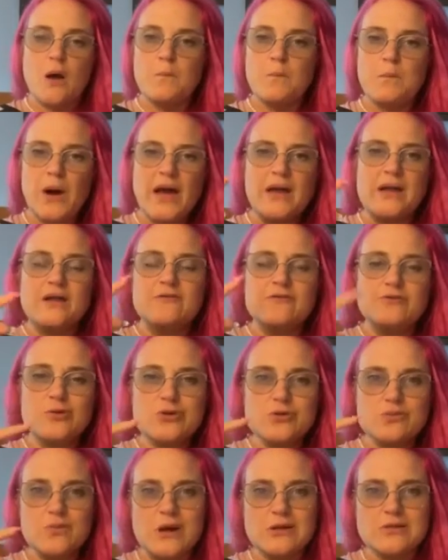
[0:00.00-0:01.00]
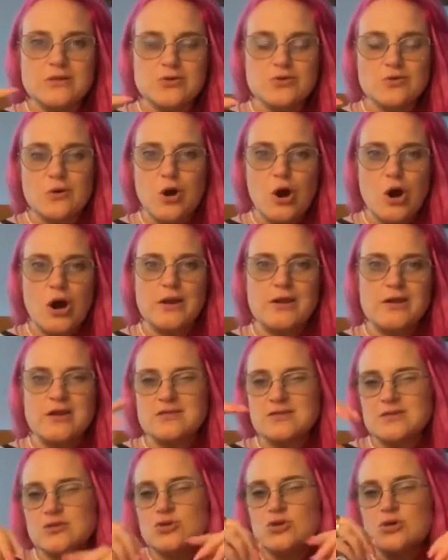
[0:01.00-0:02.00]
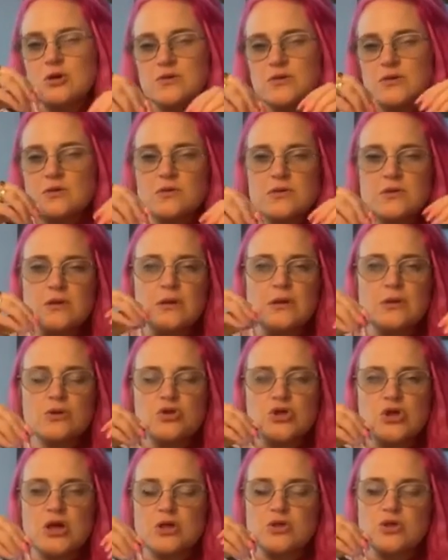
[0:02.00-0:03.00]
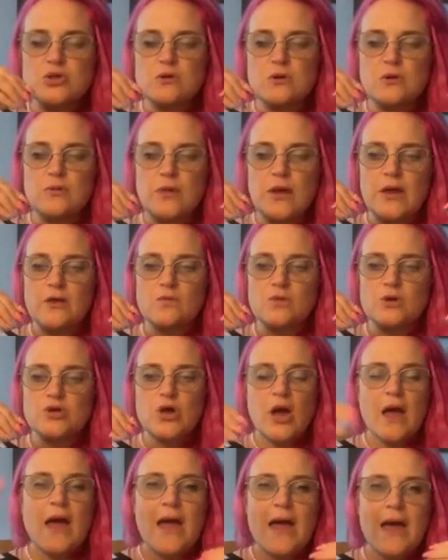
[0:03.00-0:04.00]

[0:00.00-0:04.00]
But if we direct it to our audience and just use a little change in our language